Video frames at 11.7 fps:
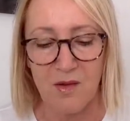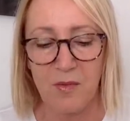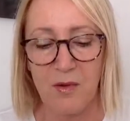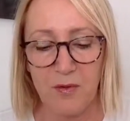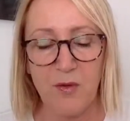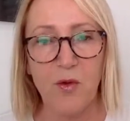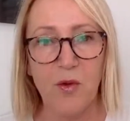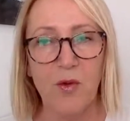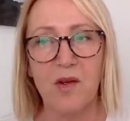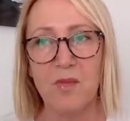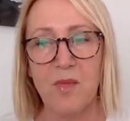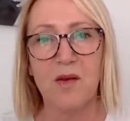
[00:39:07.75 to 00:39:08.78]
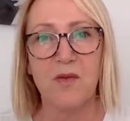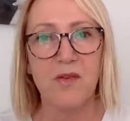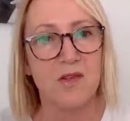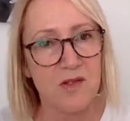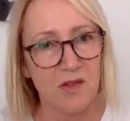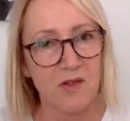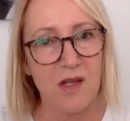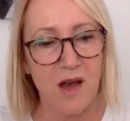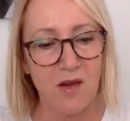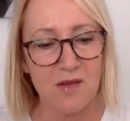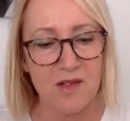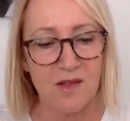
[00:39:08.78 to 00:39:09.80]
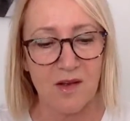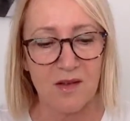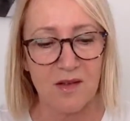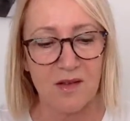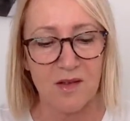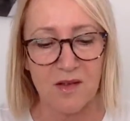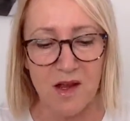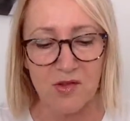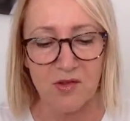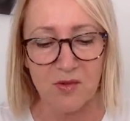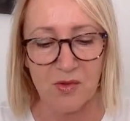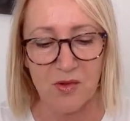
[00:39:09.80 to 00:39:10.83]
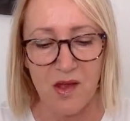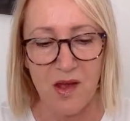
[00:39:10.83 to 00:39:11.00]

before it manifests on the outside, in the natural.